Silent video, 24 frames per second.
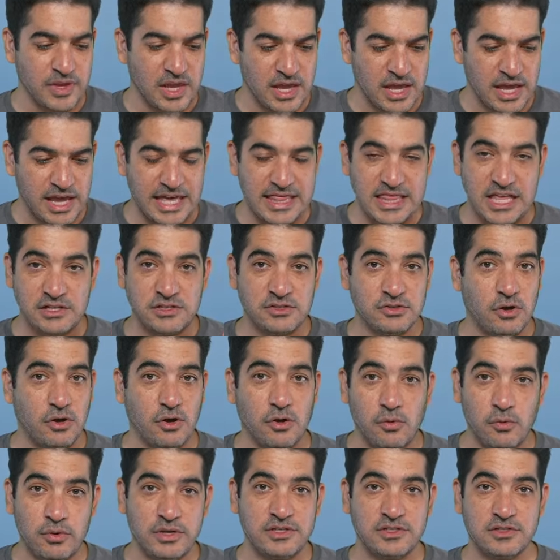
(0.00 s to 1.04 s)
and that's
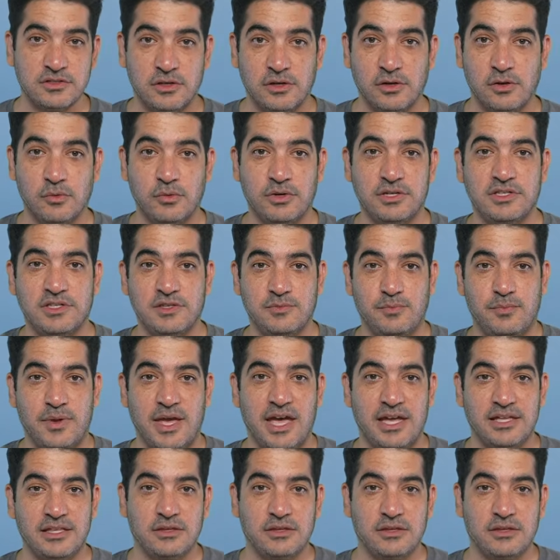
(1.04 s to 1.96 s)
always, always bad.